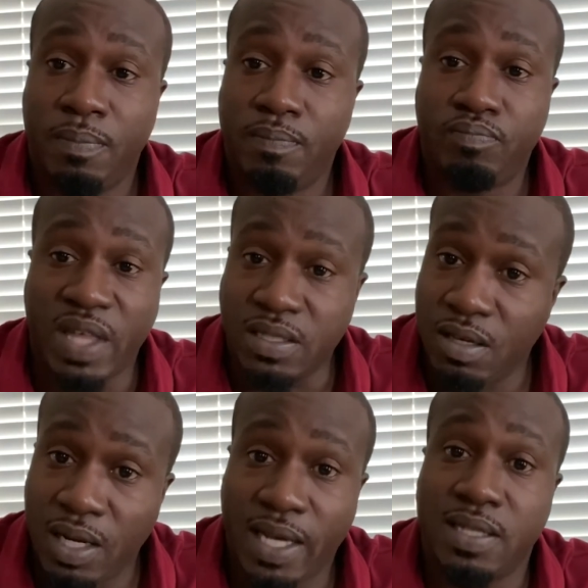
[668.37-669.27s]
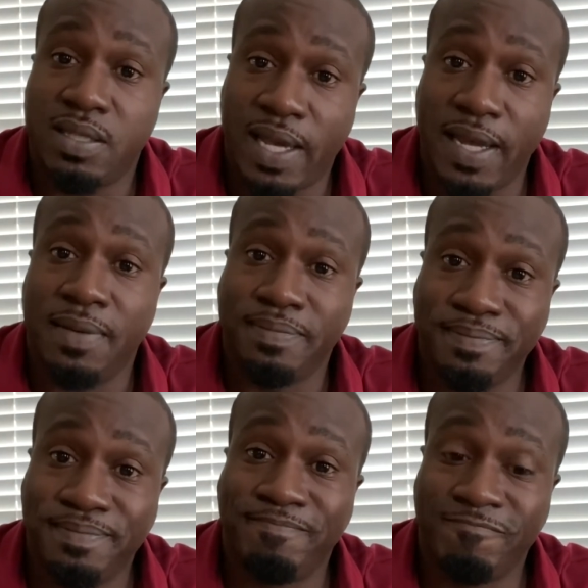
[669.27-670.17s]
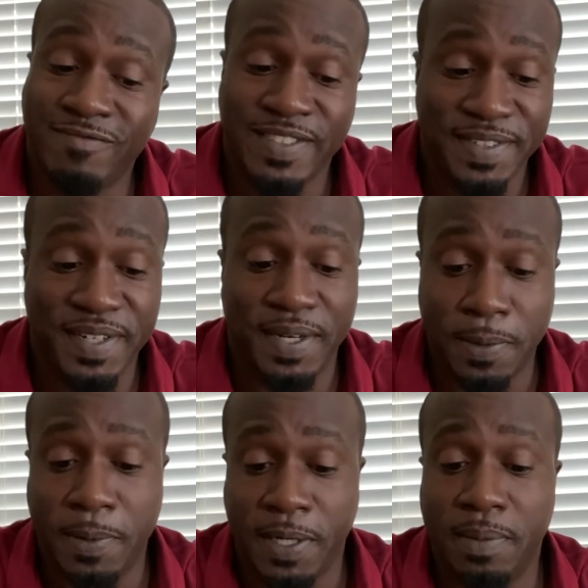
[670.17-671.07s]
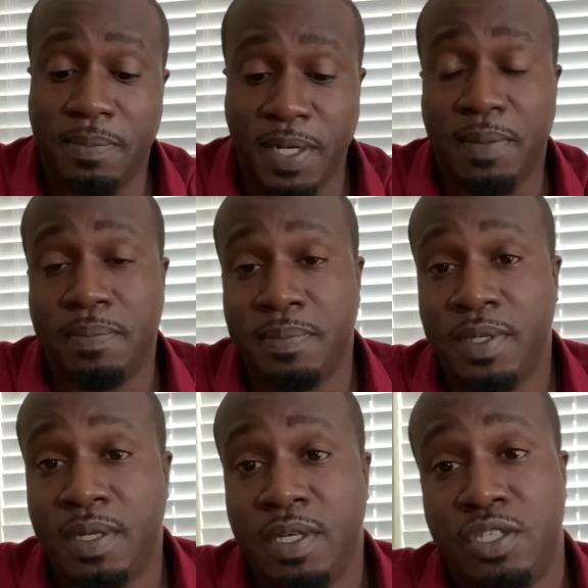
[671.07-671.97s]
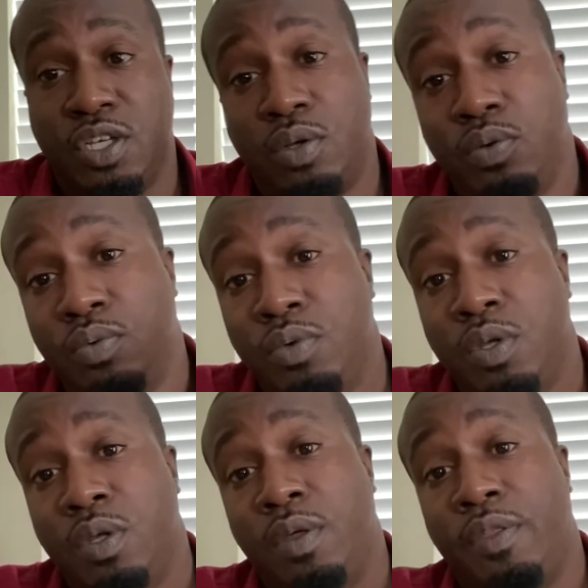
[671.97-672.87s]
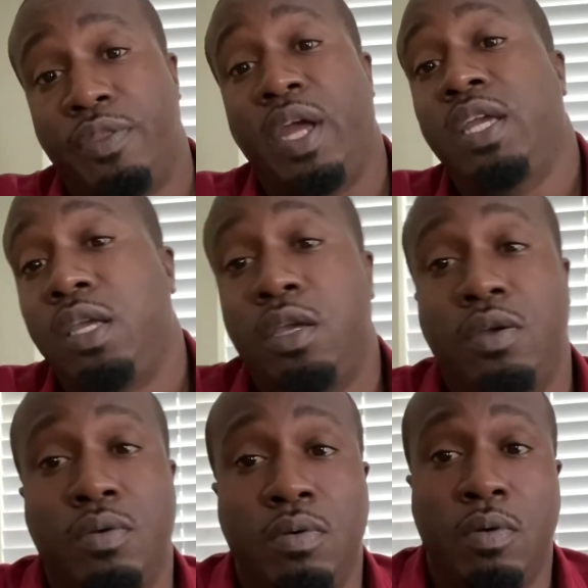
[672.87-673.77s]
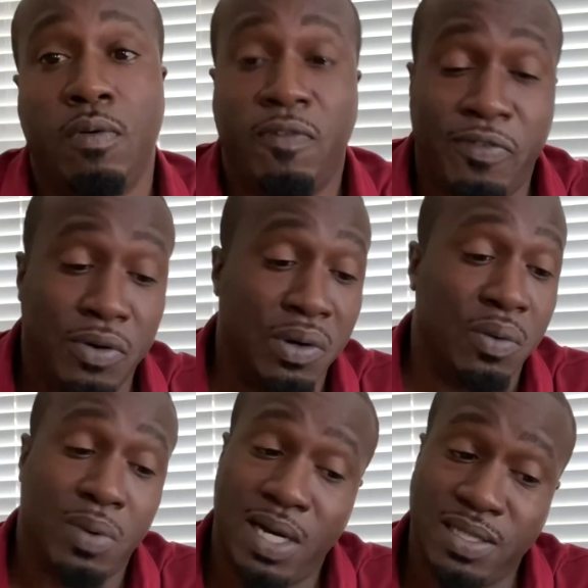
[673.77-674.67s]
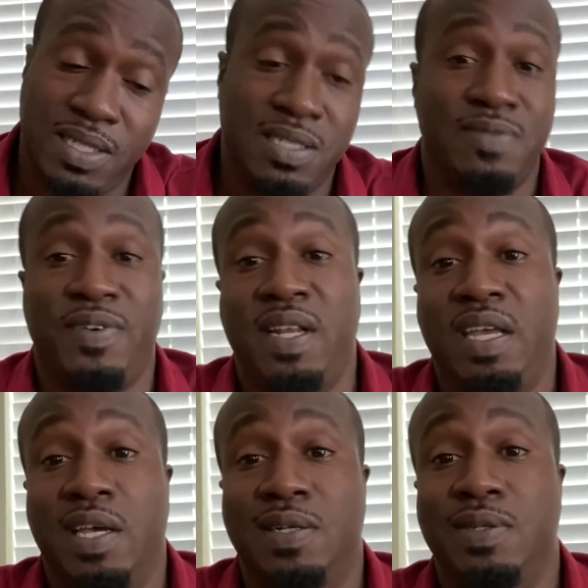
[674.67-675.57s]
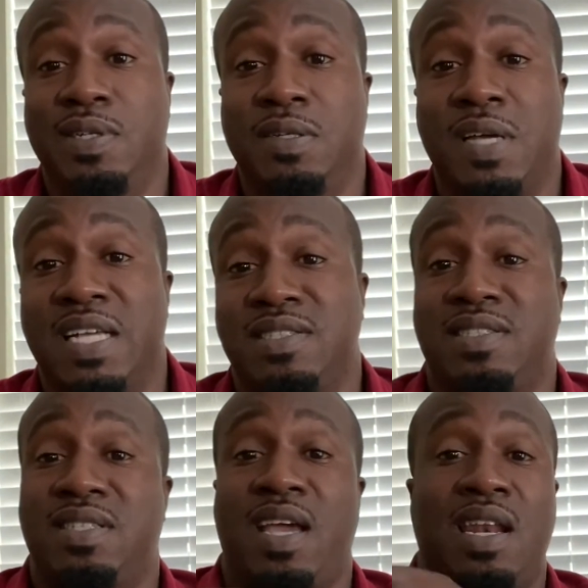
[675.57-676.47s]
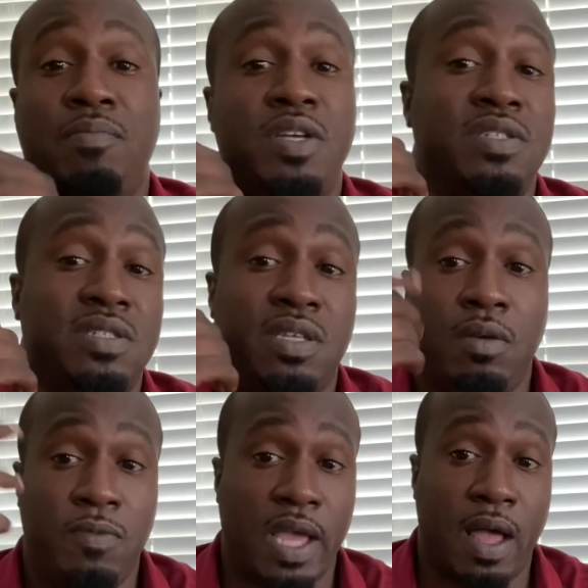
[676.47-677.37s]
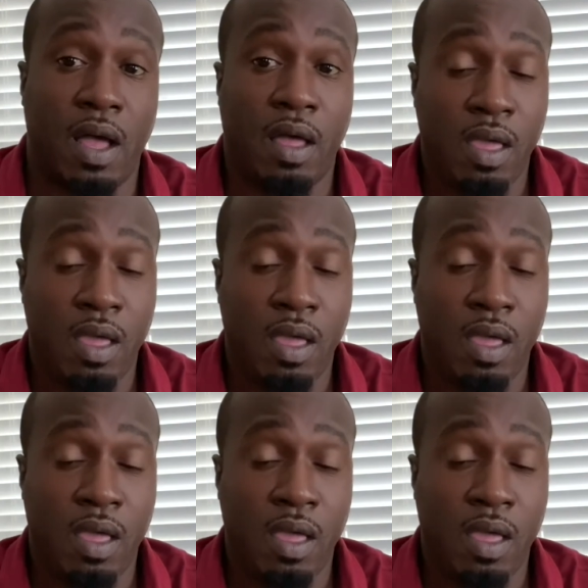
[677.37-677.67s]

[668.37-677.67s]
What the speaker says: that's all I can say. You know, yeah. So thank you for watching this video. You know, I just said, let me just give y'all